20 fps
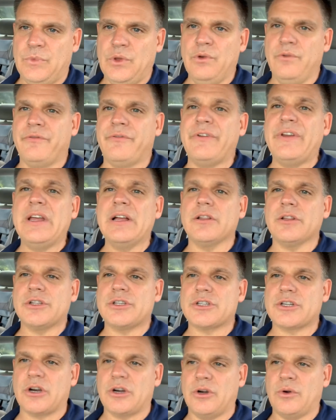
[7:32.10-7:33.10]
you
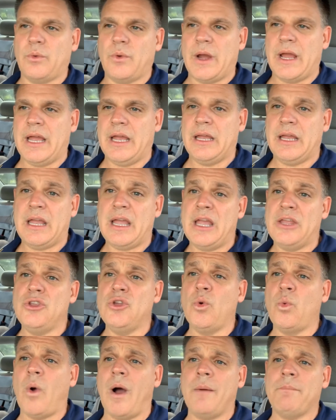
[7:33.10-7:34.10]
feel a certain way
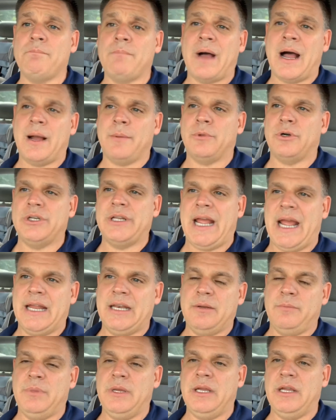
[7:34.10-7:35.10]
and you want mom or
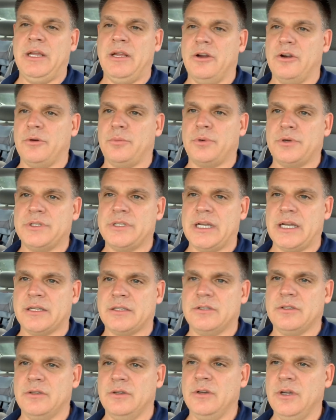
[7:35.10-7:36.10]
dad to be here to
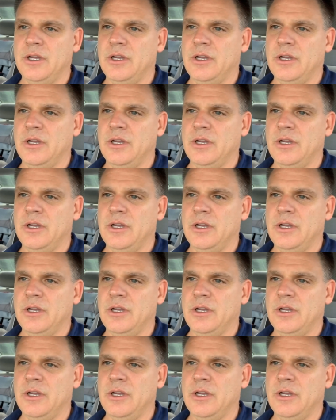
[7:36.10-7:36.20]
protect you.